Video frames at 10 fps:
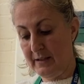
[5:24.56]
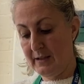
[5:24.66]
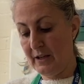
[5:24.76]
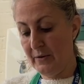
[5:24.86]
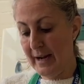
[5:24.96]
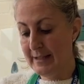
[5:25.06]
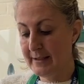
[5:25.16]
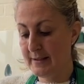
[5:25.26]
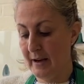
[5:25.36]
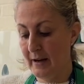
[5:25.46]
So you add
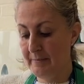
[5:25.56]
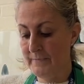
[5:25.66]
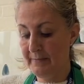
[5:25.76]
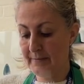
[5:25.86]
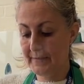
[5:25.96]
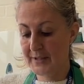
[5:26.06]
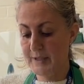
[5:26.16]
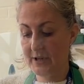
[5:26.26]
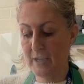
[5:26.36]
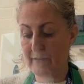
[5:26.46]
some,
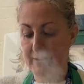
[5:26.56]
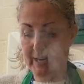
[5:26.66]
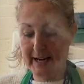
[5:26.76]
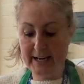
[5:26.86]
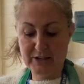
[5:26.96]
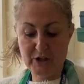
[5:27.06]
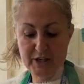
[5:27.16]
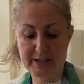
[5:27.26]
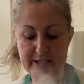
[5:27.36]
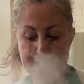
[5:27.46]
stir it, and as you
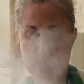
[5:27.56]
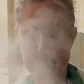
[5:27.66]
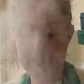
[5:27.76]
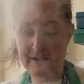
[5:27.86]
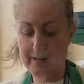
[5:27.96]
can see,